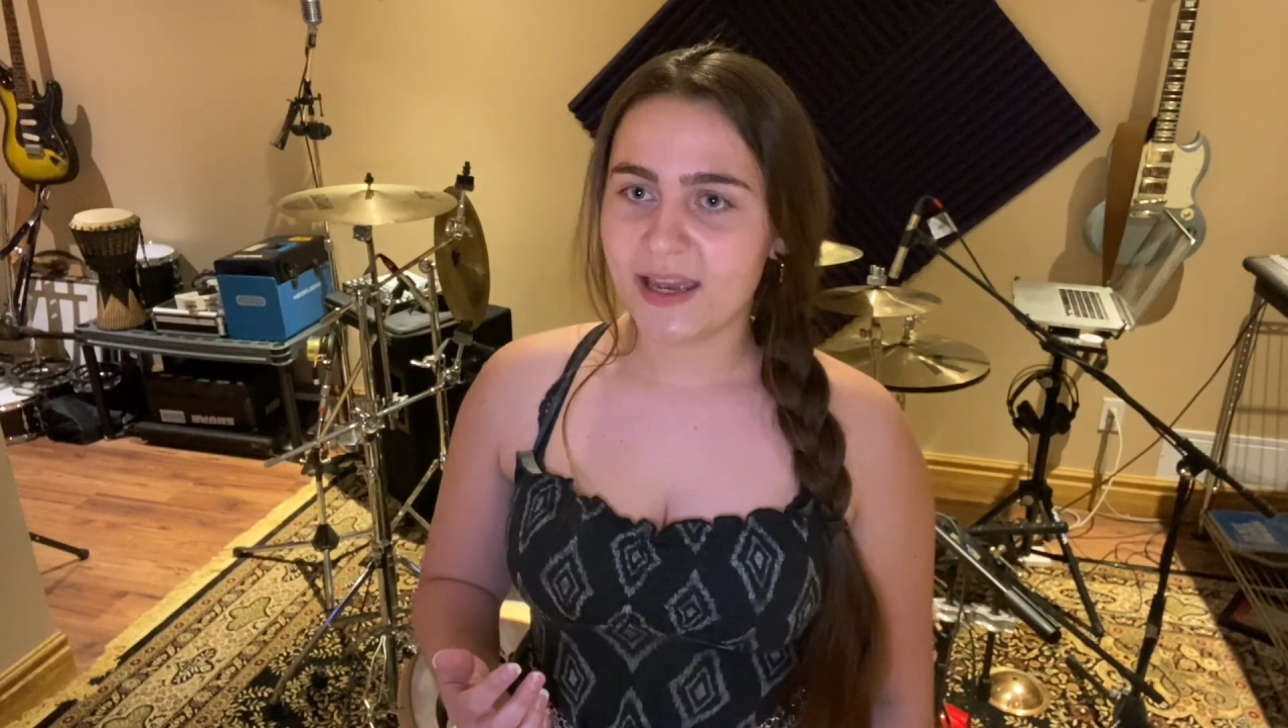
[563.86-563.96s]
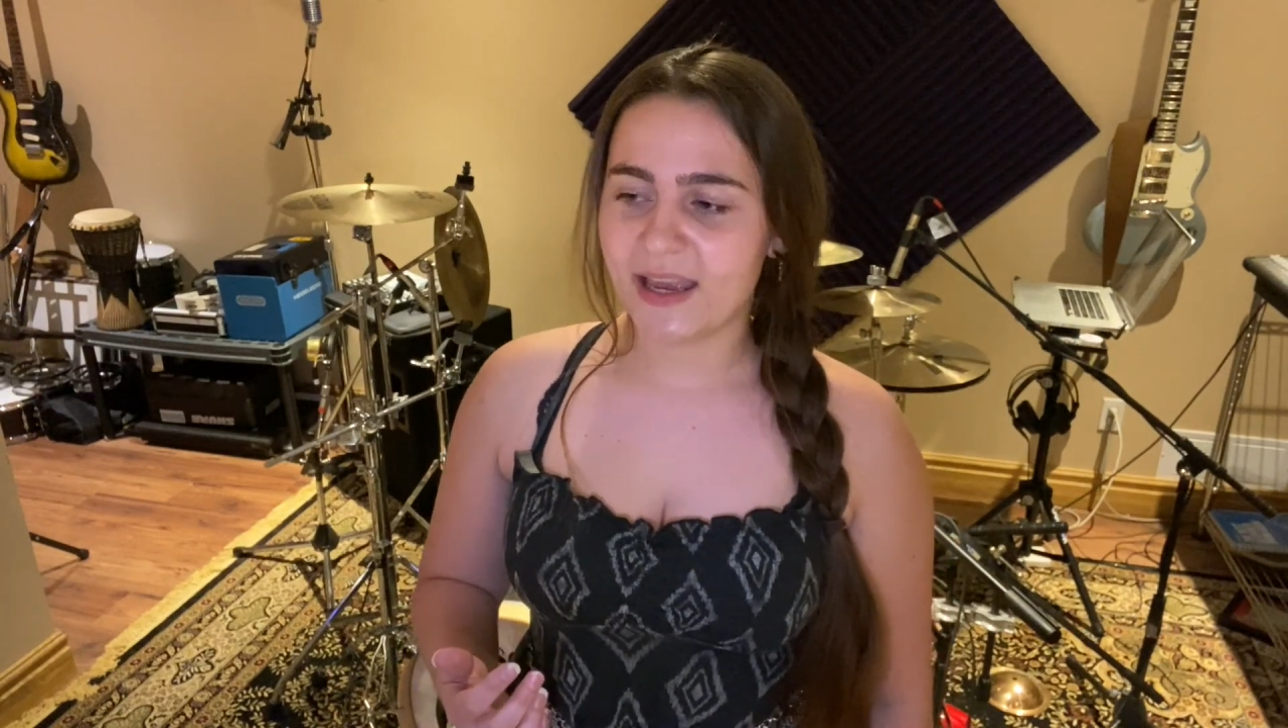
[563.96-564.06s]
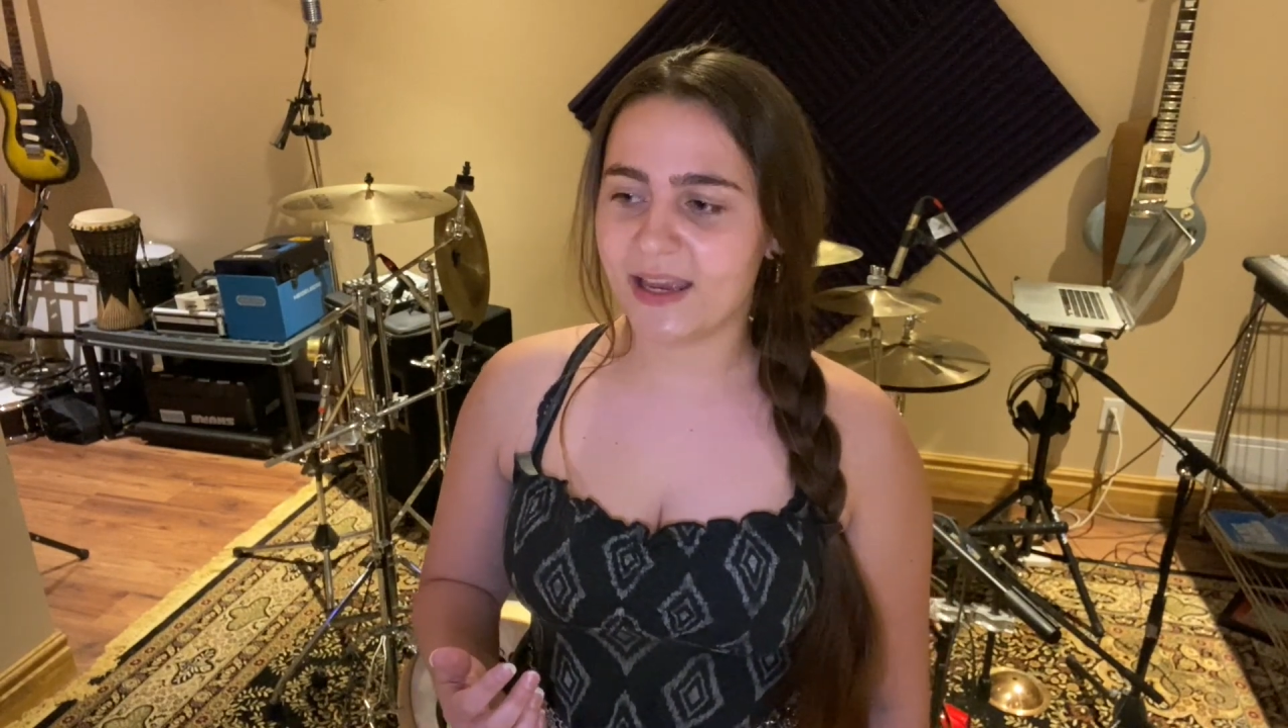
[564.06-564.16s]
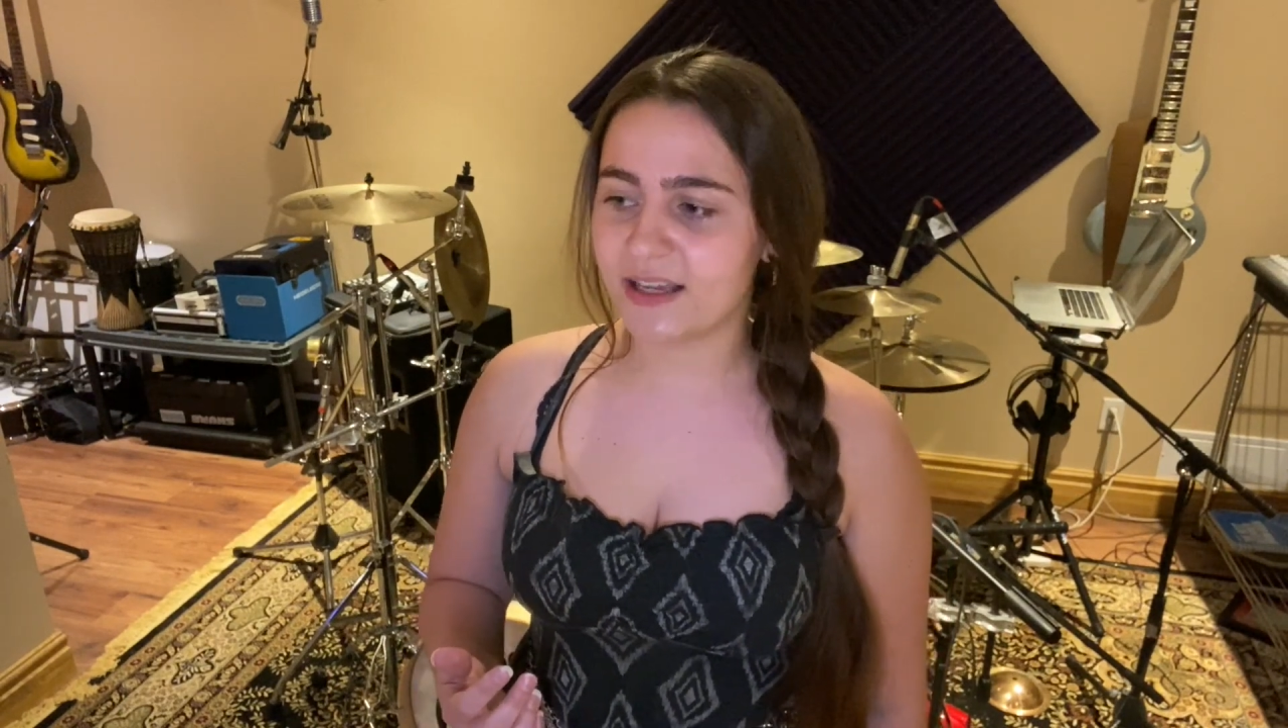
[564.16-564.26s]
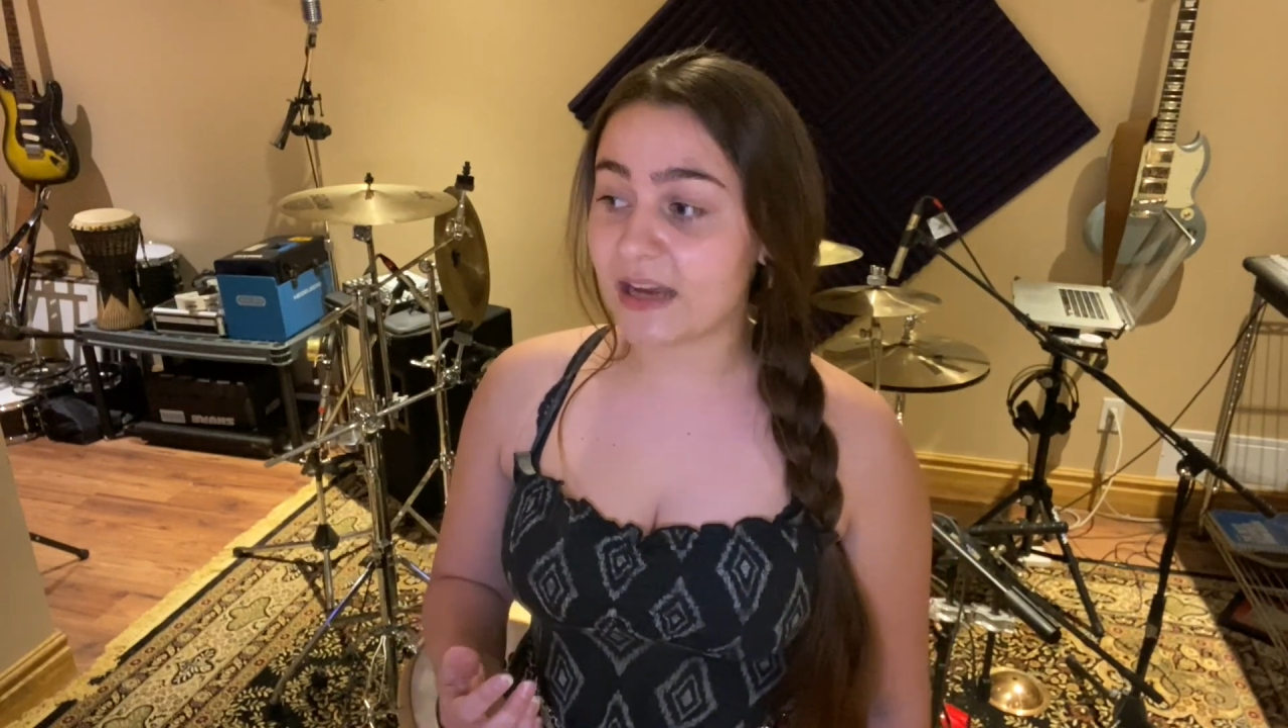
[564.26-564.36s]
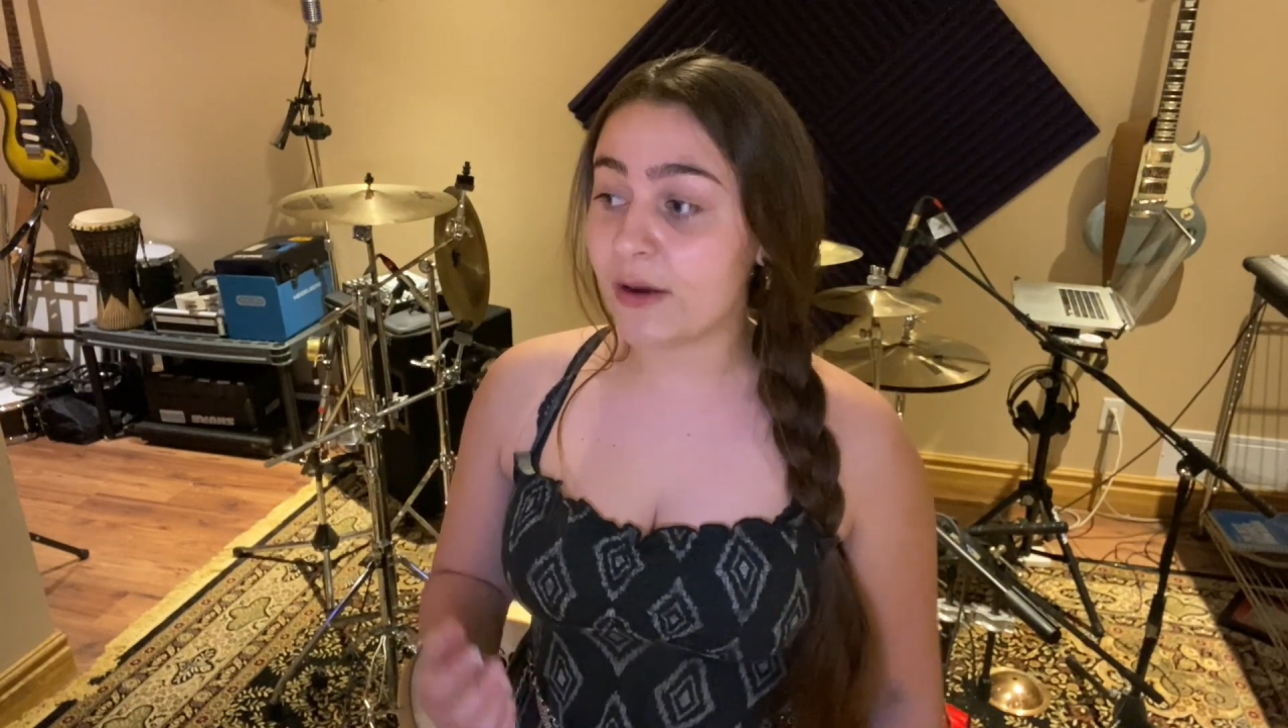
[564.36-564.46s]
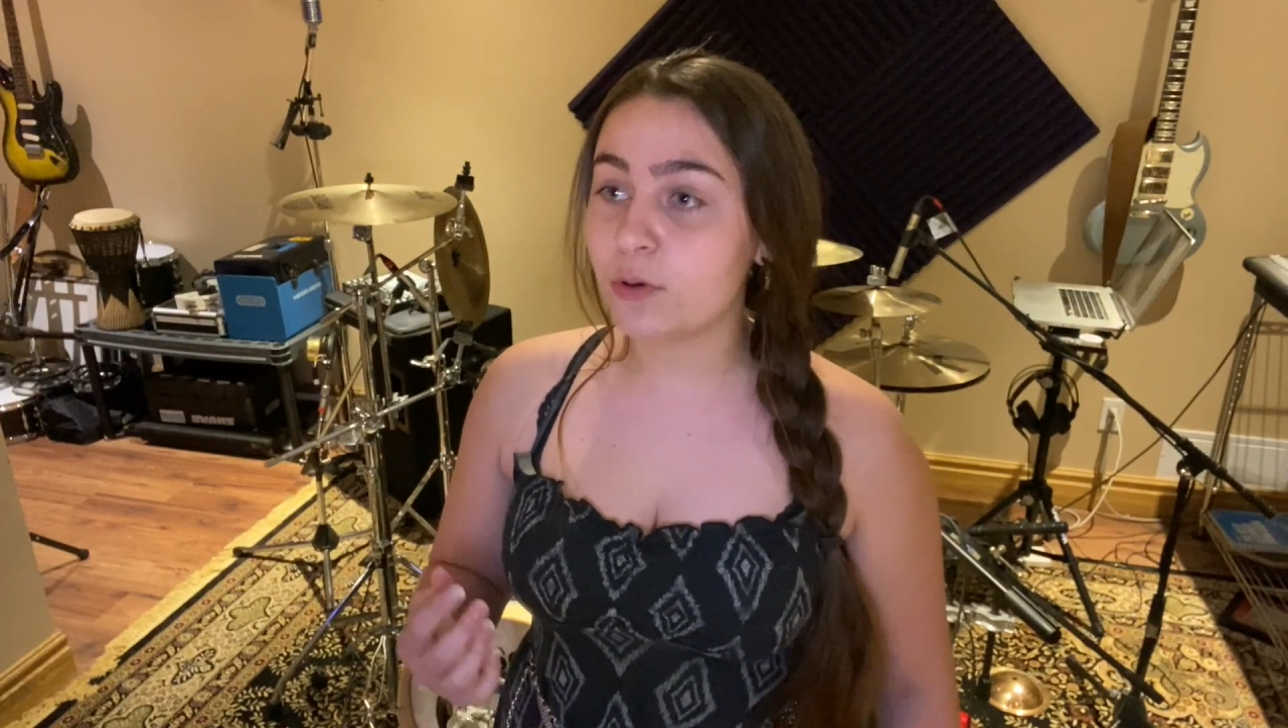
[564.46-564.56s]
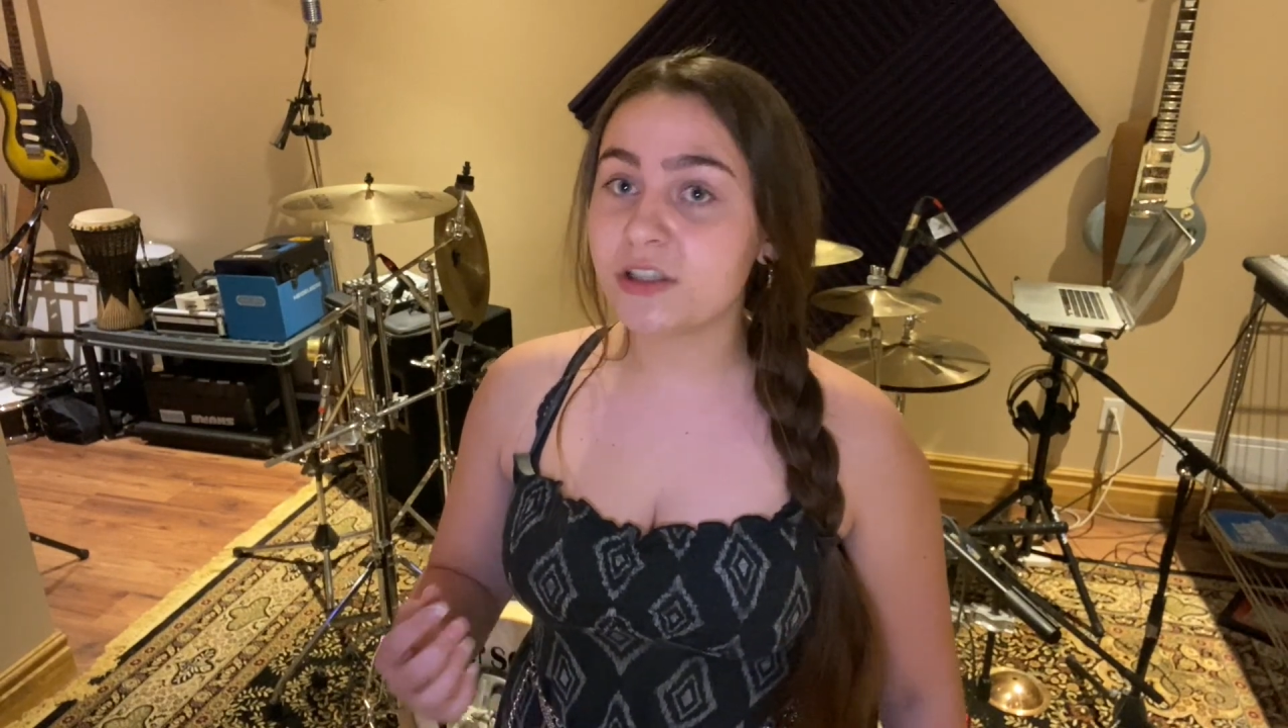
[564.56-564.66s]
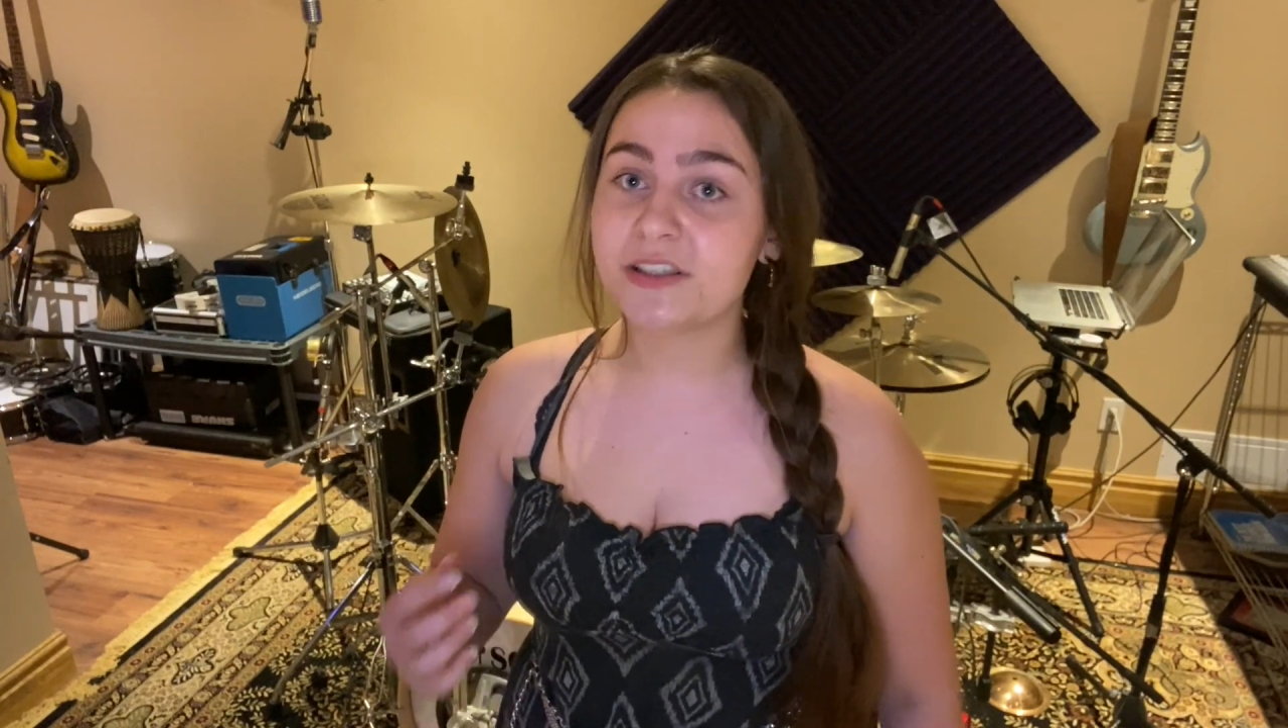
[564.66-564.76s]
And I wanted